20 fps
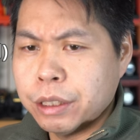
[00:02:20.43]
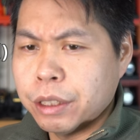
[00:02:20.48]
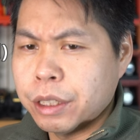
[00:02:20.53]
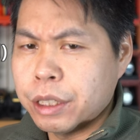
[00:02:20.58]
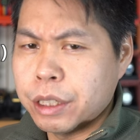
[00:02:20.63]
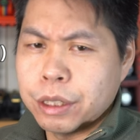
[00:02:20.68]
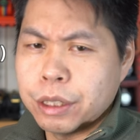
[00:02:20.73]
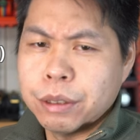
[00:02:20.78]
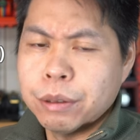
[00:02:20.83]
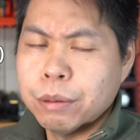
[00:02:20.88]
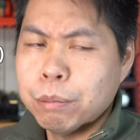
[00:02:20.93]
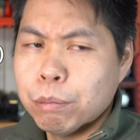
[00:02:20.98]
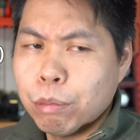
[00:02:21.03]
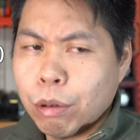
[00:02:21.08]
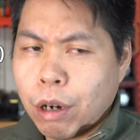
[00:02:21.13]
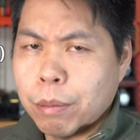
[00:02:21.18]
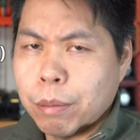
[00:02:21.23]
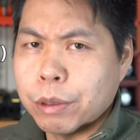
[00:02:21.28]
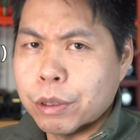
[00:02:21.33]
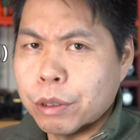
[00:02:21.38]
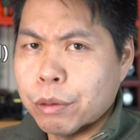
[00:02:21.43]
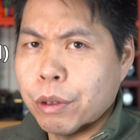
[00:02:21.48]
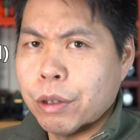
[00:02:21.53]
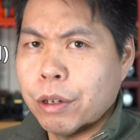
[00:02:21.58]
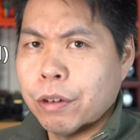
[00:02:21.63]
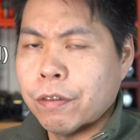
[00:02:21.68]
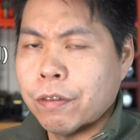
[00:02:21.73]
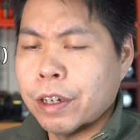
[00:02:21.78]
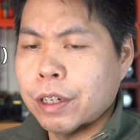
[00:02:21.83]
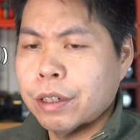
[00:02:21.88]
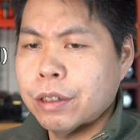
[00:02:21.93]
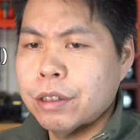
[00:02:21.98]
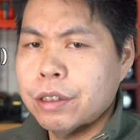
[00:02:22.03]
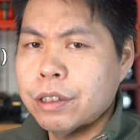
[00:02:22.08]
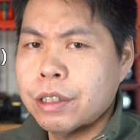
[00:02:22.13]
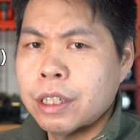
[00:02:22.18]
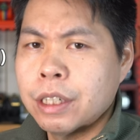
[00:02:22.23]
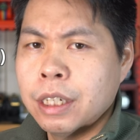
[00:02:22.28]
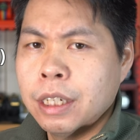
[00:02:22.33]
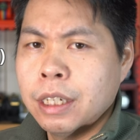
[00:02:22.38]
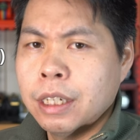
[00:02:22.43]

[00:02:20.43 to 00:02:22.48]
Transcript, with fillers: You can just probably do it with your fingers.